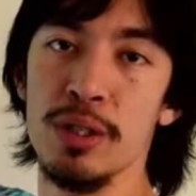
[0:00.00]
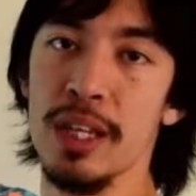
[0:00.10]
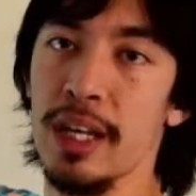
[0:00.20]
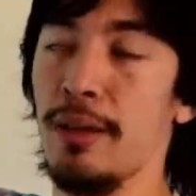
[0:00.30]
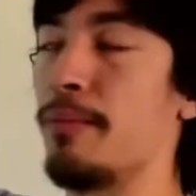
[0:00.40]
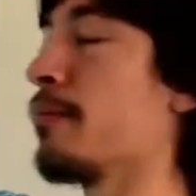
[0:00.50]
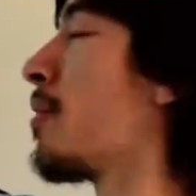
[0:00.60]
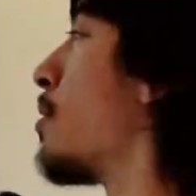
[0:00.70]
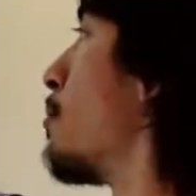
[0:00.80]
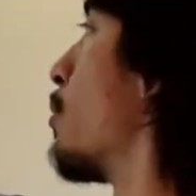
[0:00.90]
thing,
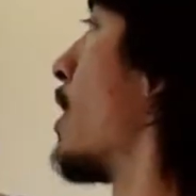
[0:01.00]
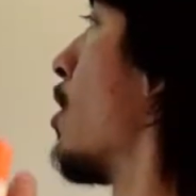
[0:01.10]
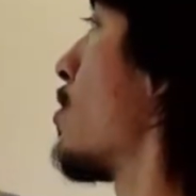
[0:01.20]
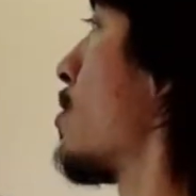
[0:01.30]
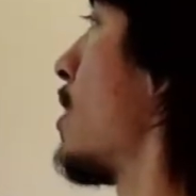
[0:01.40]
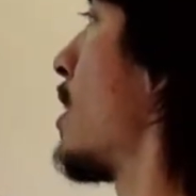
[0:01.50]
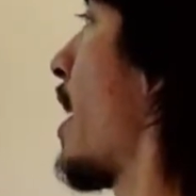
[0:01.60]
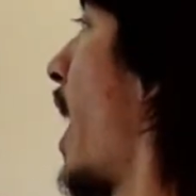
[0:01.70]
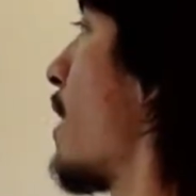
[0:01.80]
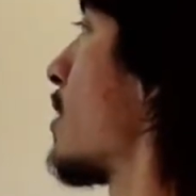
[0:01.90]
but we also need to
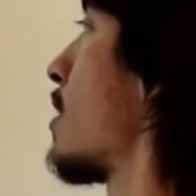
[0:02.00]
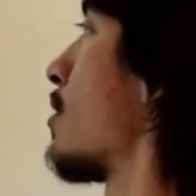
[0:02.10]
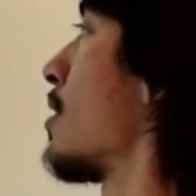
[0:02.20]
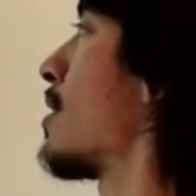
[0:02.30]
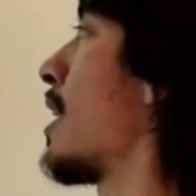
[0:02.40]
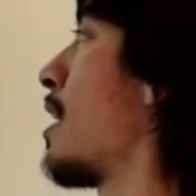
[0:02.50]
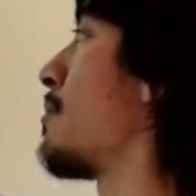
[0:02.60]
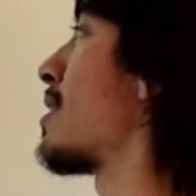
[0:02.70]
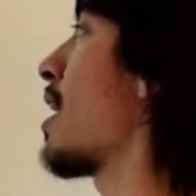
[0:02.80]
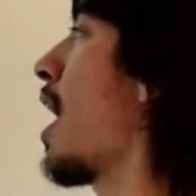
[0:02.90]
have that they're the same
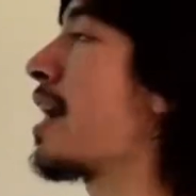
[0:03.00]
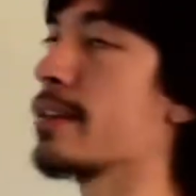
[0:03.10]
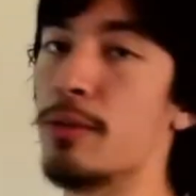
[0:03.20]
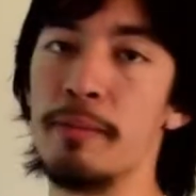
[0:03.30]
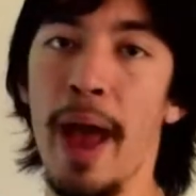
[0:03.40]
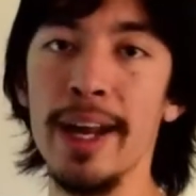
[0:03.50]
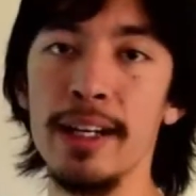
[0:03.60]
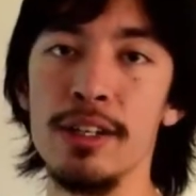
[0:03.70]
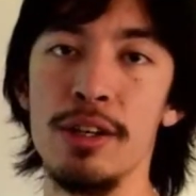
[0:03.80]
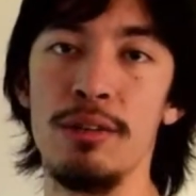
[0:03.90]
size or
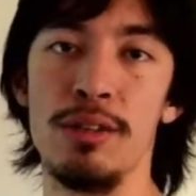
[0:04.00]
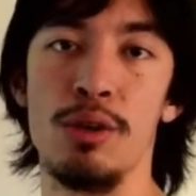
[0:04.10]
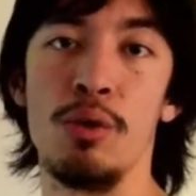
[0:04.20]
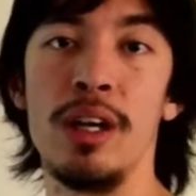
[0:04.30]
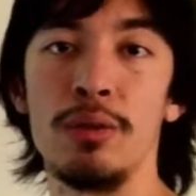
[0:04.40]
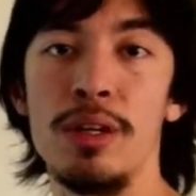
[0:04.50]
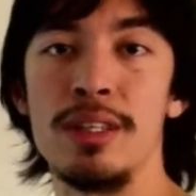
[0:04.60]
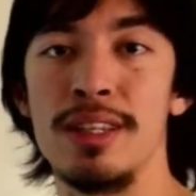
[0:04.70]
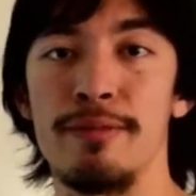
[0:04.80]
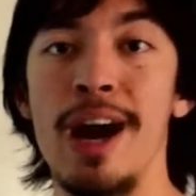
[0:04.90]
magnitude. So in other
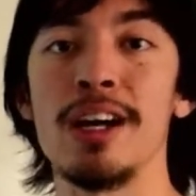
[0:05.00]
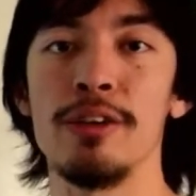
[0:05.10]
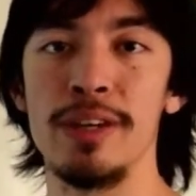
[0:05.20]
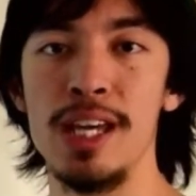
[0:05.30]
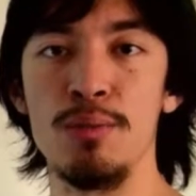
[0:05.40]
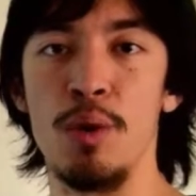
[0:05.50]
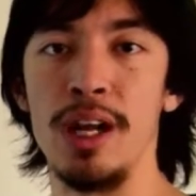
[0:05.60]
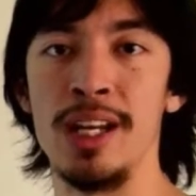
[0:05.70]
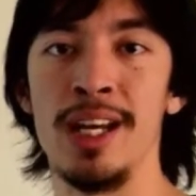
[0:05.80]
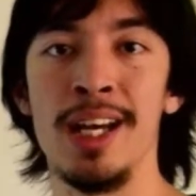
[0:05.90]
words, the value of
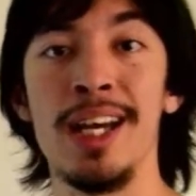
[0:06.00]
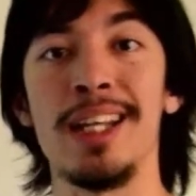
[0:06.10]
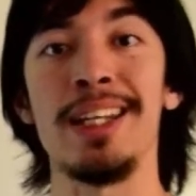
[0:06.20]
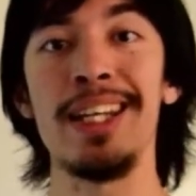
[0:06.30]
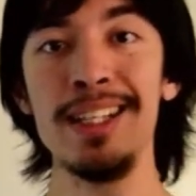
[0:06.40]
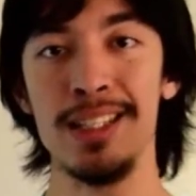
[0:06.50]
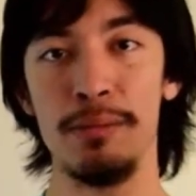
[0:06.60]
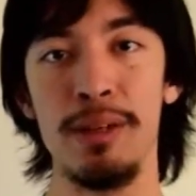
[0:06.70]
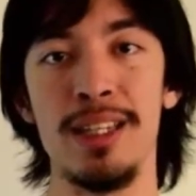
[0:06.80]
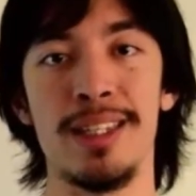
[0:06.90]
E1 needs to
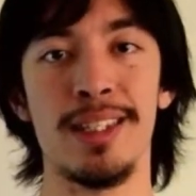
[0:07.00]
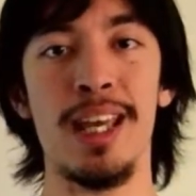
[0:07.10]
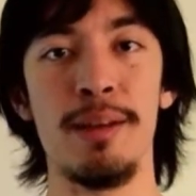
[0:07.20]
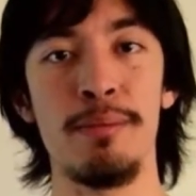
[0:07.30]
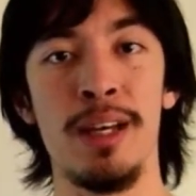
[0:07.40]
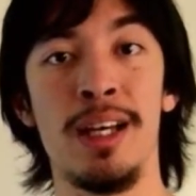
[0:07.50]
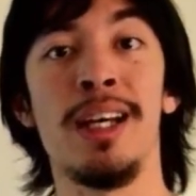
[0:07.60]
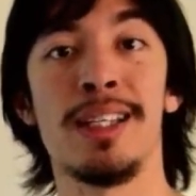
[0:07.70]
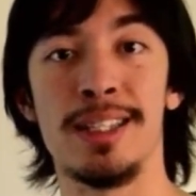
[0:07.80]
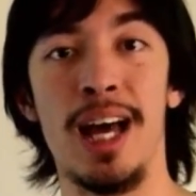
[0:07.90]
be the same
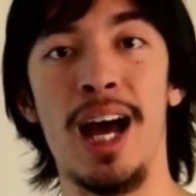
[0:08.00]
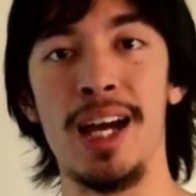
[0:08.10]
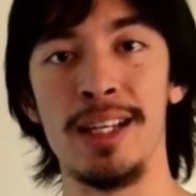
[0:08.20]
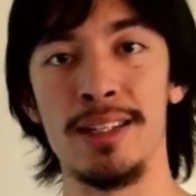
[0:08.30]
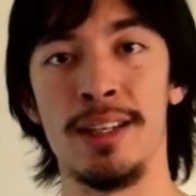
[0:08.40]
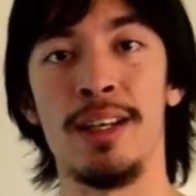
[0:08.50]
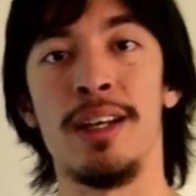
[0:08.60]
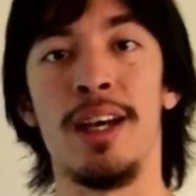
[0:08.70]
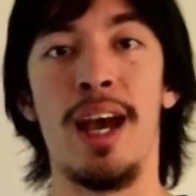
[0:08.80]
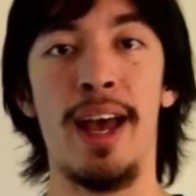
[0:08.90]
size
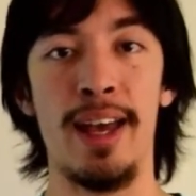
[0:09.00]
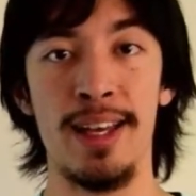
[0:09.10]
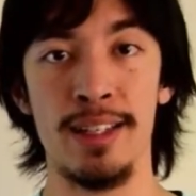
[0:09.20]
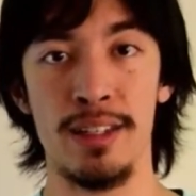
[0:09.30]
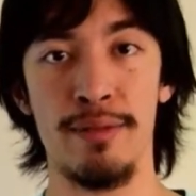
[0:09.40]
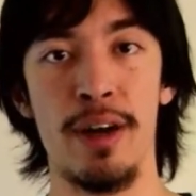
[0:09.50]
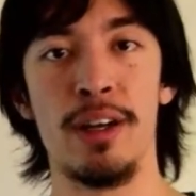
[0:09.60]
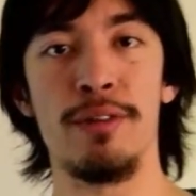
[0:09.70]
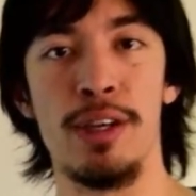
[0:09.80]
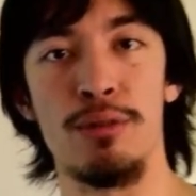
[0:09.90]
as the
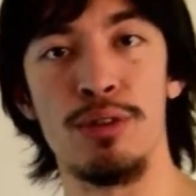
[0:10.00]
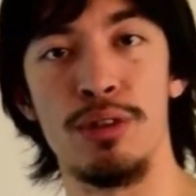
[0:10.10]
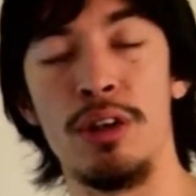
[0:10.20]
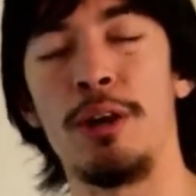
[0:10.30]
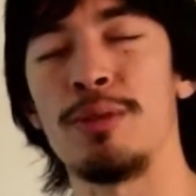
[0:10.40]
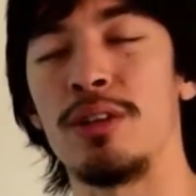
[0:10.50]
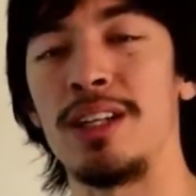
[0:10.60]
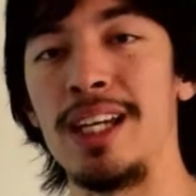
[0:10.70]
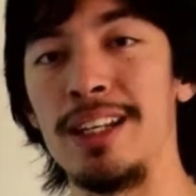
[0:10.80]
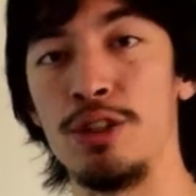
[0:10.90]
value of
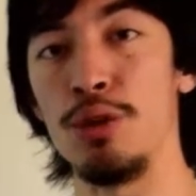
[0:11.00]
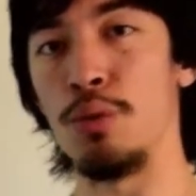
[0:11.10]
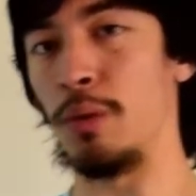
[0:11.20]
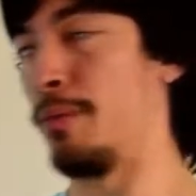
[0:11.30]
E2.